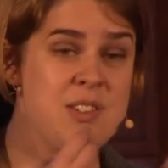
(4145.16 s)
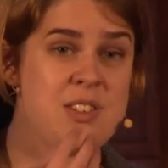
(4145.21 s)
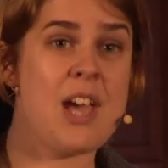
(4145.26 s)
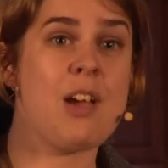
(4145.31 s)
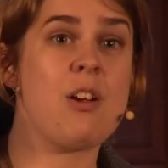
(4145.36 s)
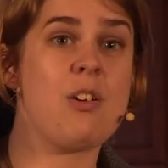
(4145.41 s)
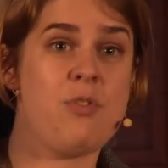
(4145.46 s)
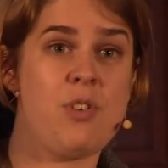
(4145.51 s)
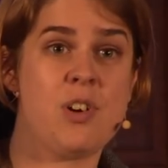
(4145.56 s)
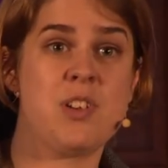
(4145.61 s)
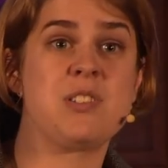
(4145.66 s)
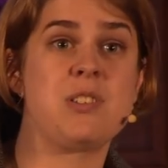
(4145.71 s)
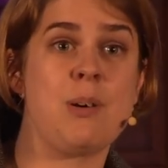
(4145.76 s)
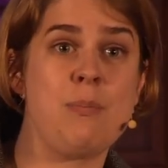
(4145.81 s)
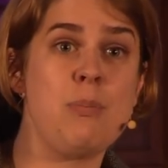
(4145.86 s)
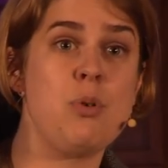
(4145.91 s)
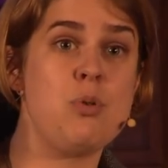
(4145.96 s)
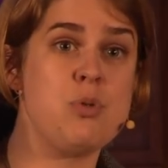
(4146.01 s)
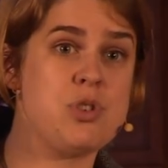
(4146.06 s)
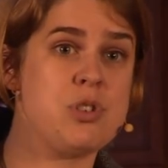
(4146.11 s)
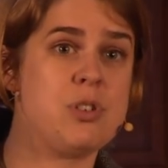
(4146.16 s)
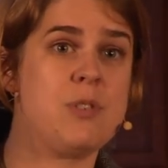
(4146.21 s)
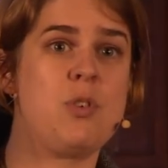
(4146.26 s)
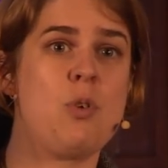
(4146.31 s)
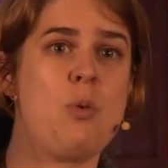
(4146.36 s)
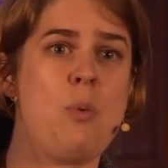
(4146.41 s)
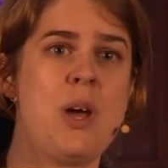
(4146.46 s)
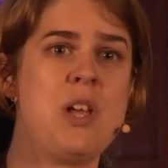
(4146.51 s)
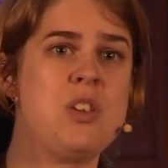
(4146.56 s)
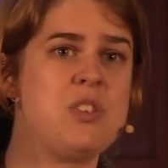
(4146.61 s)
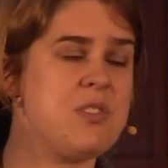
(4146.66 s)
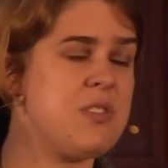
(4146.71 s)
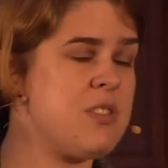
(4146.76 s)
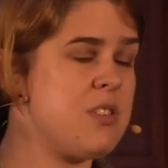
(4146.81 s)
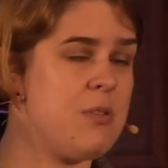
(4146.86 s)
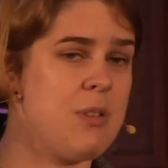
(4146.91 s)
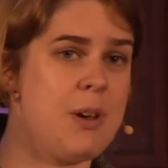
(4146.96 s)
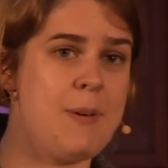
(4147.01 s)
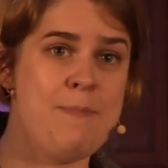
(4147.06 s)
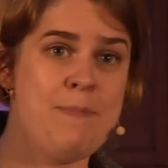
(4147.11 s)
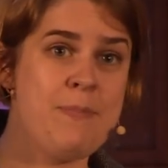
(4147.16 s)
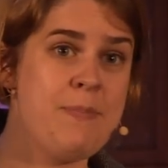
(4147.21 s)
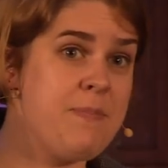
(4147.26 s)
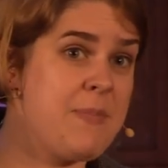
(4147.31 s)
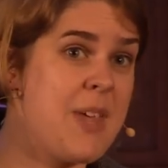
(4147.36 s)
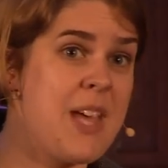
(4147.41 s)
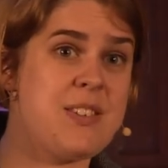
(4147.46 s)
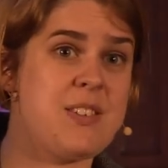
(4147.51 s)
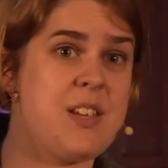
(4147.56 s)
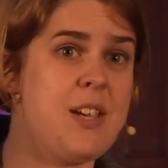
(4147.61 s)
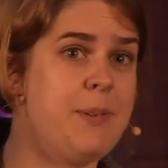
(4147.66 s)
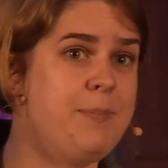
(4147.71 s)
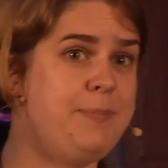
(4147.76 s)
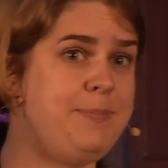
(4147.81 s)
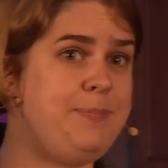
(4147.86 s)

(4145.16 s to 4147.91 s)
sacrifice some portion of your wages to it. That's it.